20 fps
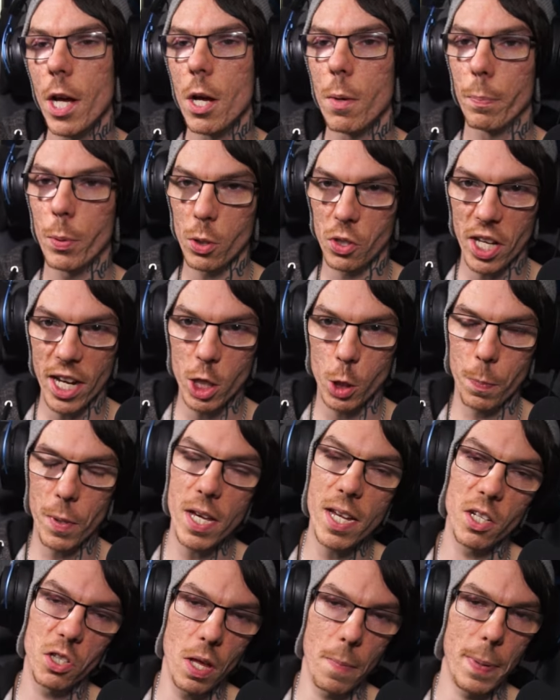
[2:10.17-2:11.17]
Boost HP
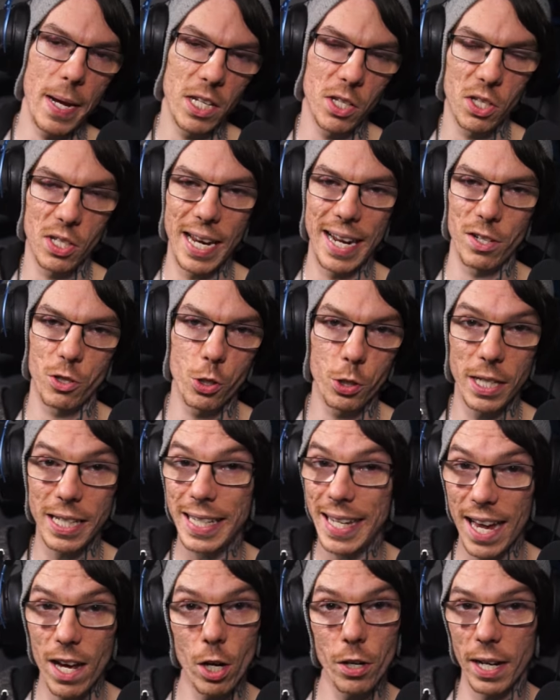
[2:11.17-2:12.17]
is the best stat you can
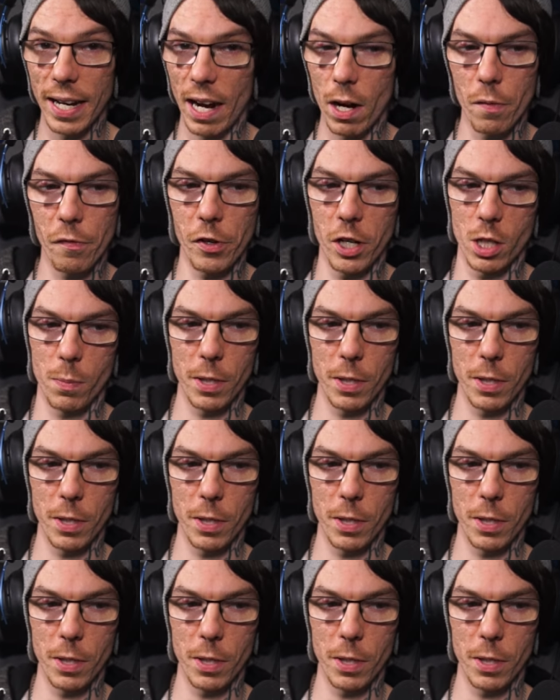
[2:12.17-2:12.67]
get on an outfit,